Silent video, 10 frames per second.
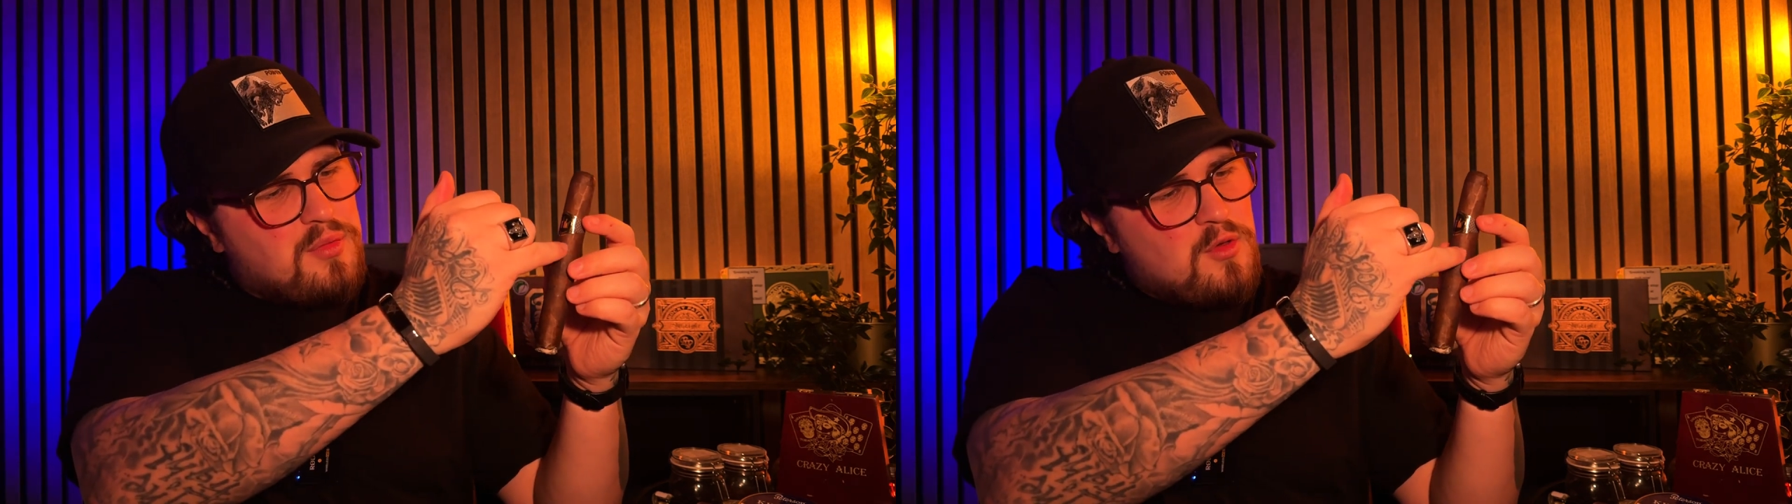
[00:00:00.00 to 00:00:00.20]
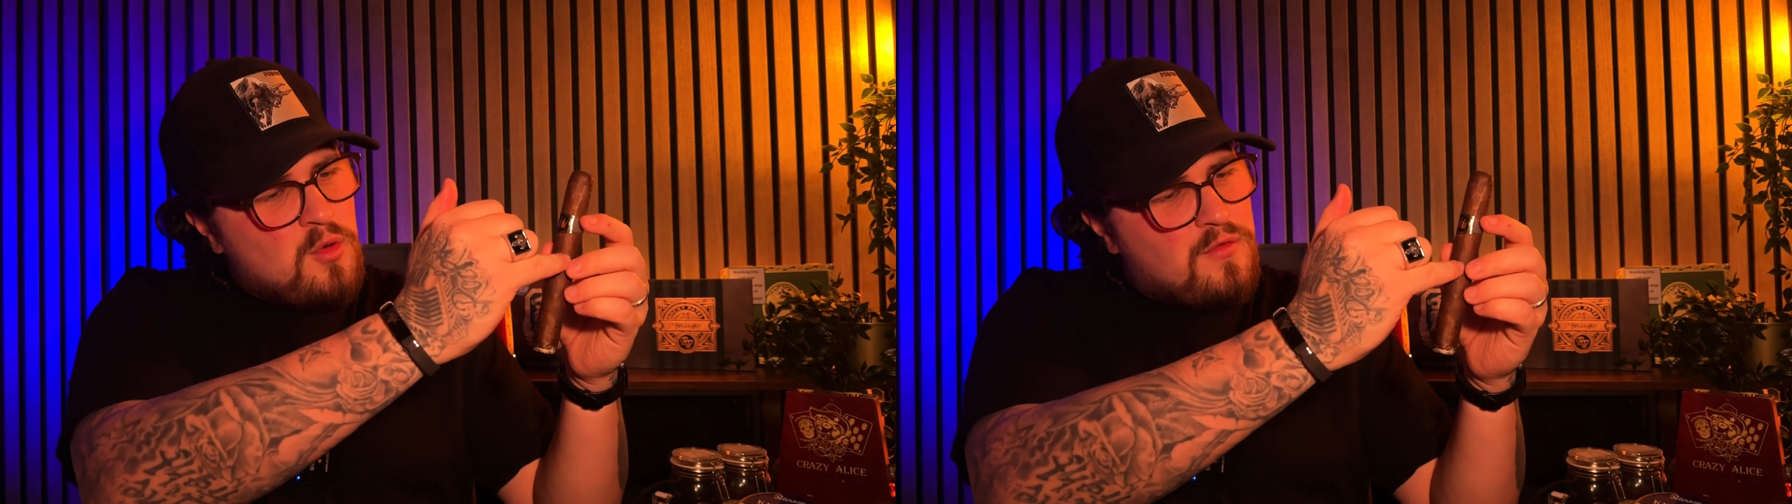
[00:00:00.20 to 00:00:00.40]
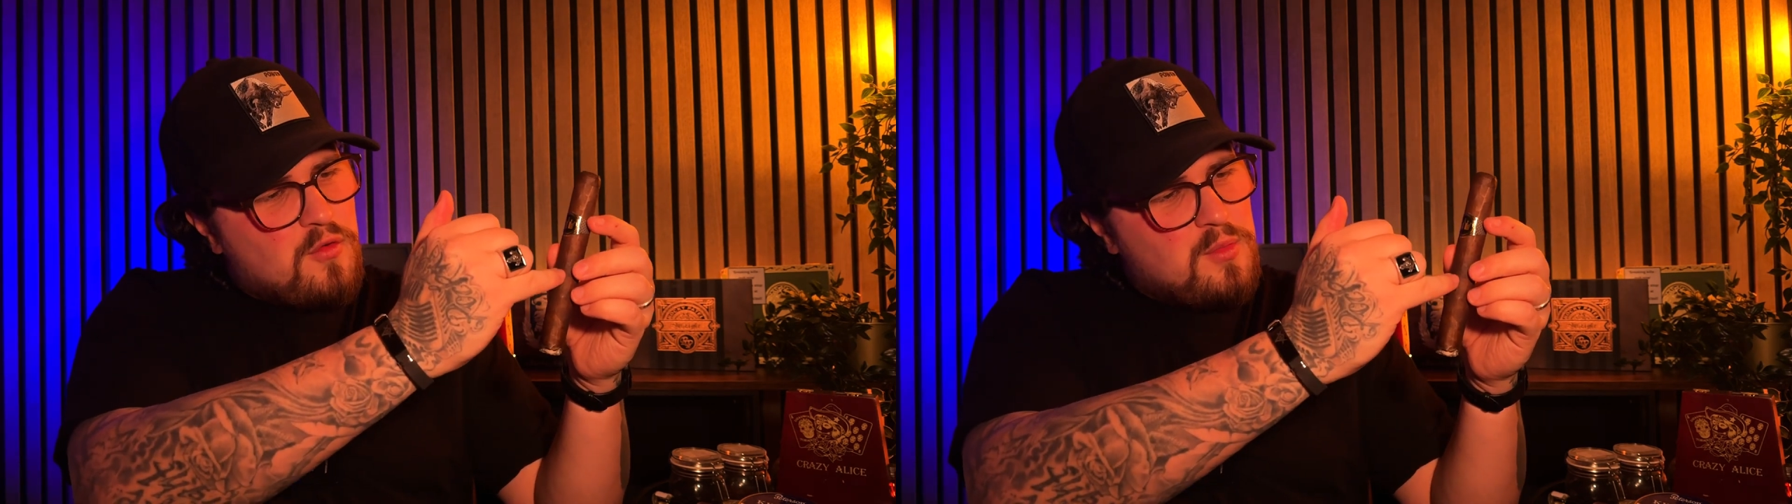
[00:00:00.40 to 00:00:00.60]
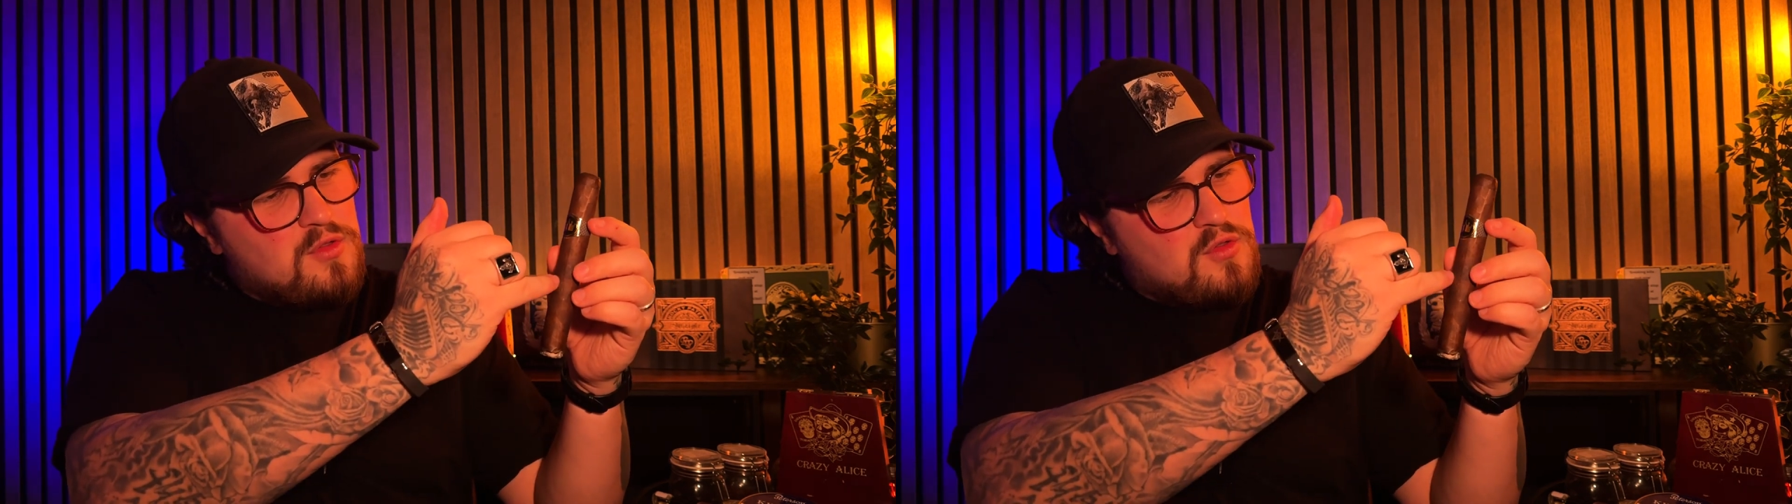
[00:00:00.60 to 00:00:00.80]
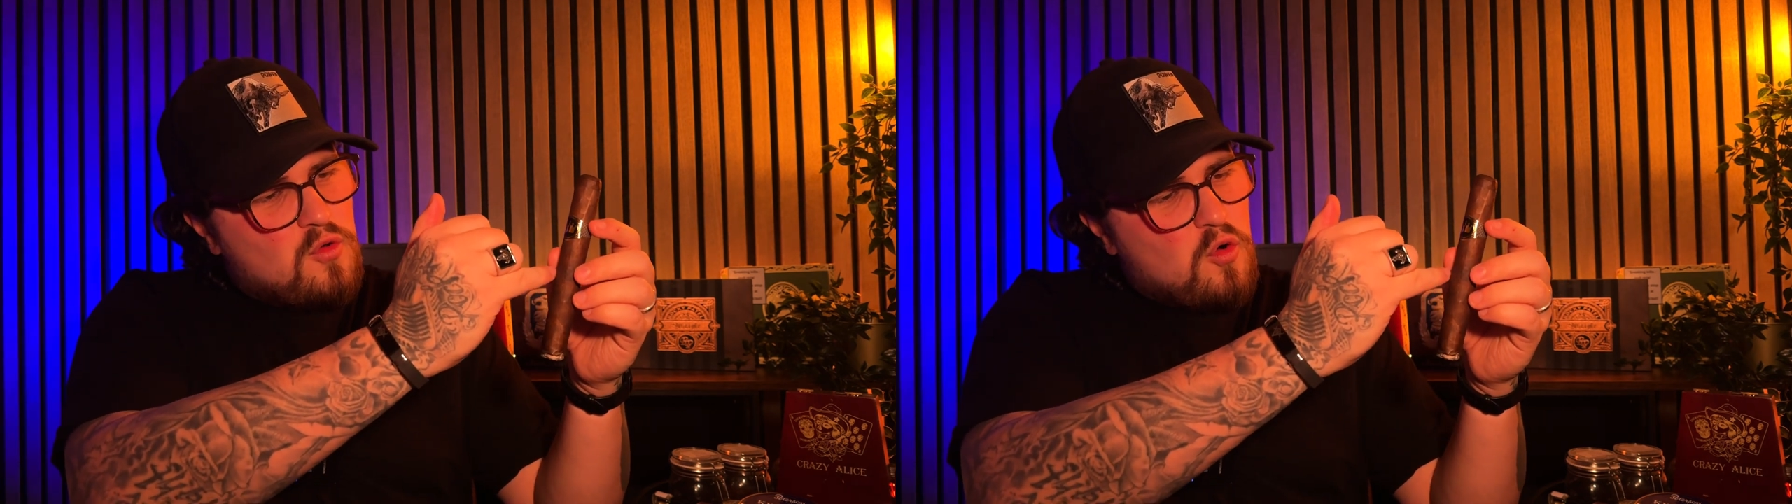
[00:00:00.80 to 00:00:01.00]
beautiful
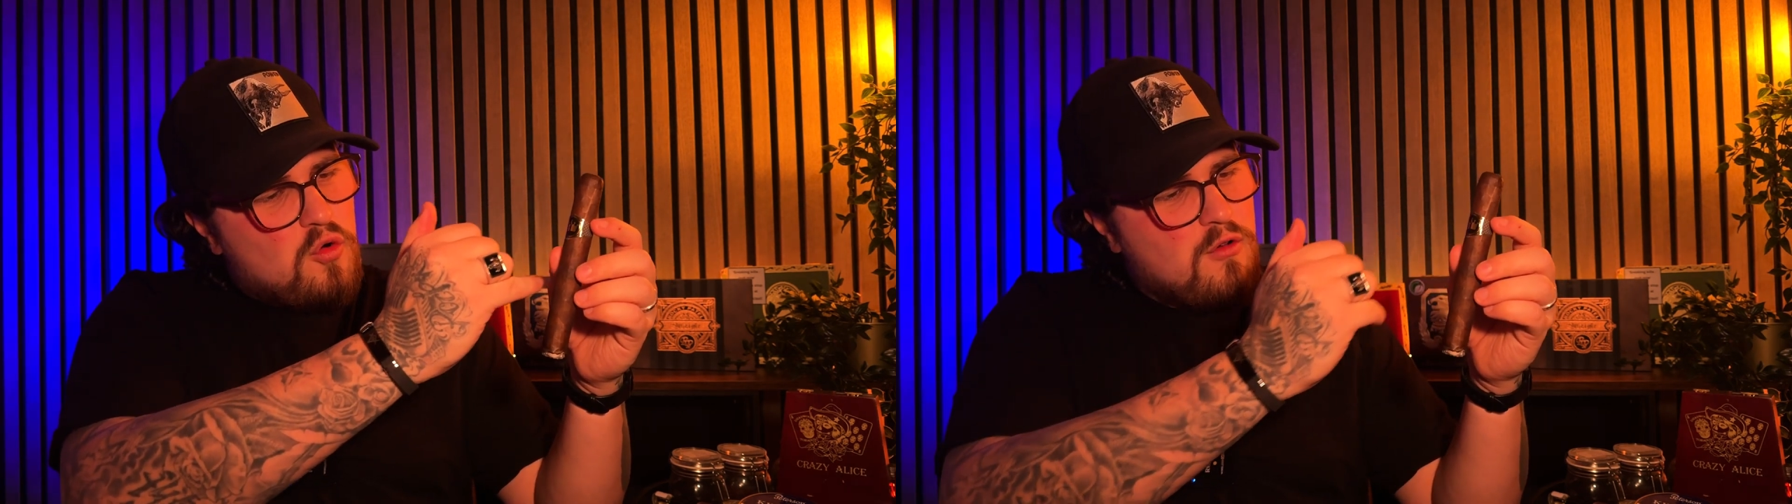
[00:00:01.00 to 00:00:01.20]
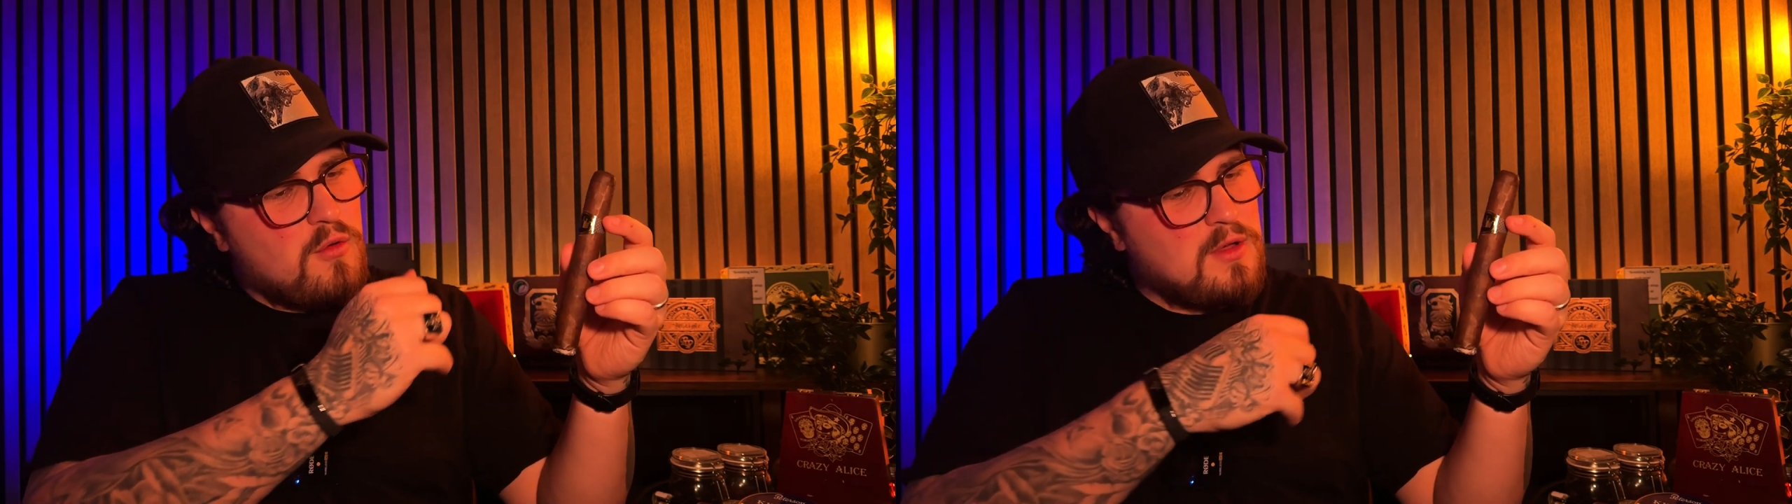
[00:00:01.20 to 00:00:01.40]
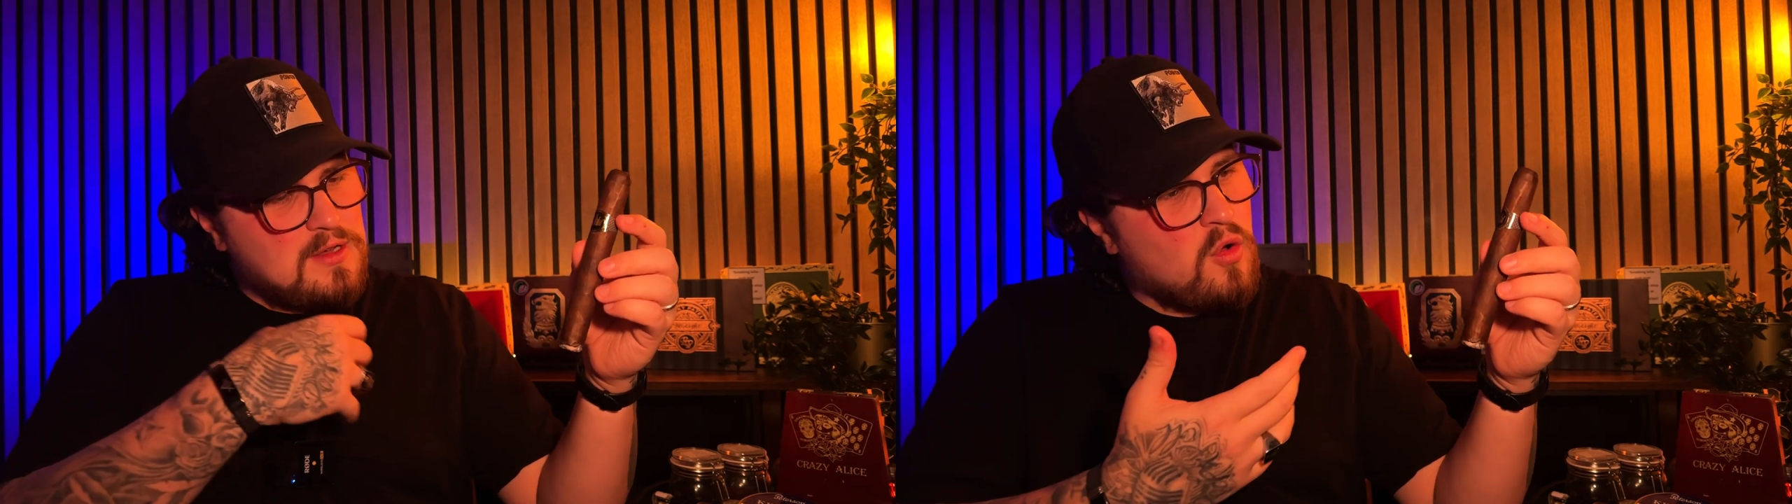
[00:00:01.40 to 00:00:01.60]
Maduro